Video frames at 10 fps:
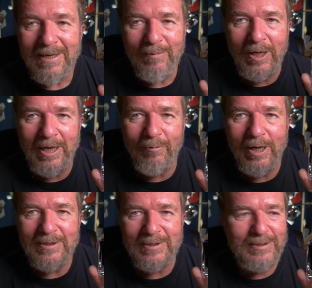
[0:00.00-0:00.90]
But
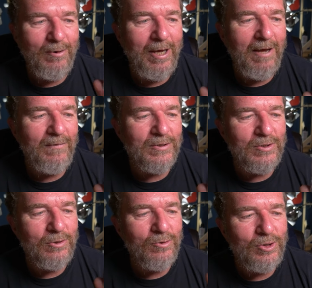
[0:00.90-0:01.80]
anyways, so I have this
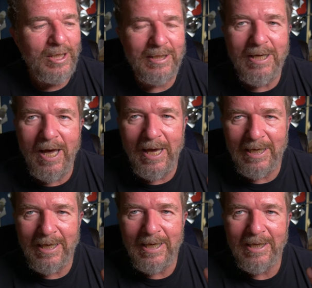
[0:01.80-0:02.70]
new Shinkai
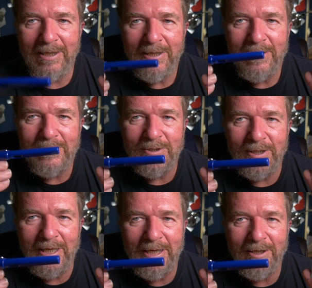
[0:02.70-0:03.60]
ink to
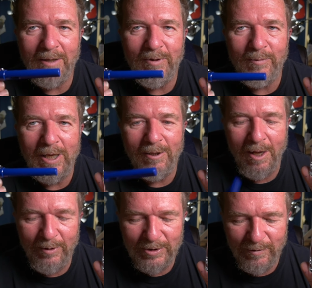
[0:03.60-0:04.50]
ink up in my
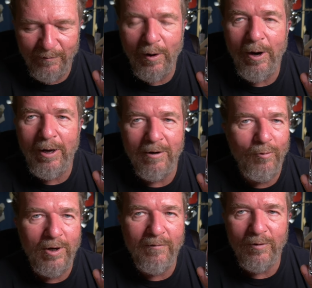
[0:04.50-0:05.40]
Lamy Safari or
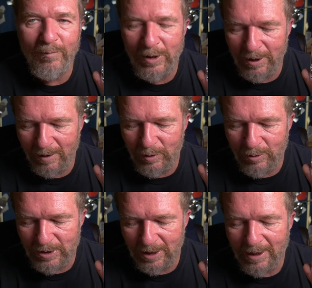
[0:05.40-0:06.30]
whatever pen I'm
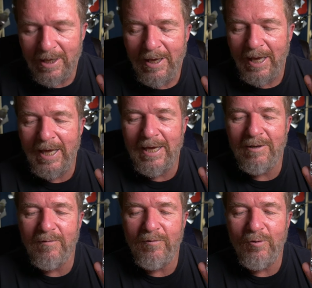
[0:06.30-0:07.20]
using.
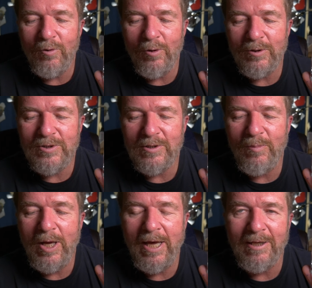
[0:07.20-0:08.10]
And of course, the
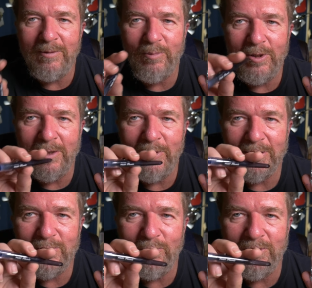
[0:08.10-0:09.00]
Pilot
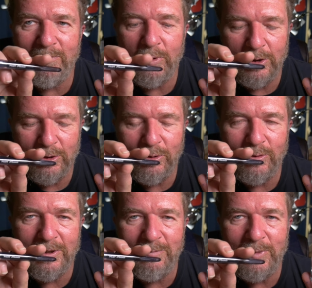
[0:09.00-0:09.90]
Plumix with the
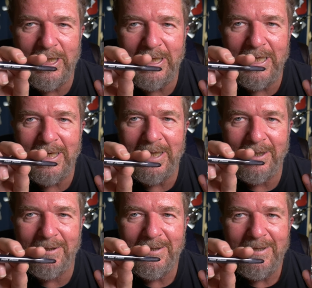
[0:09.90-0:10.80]
blue Namiki ink.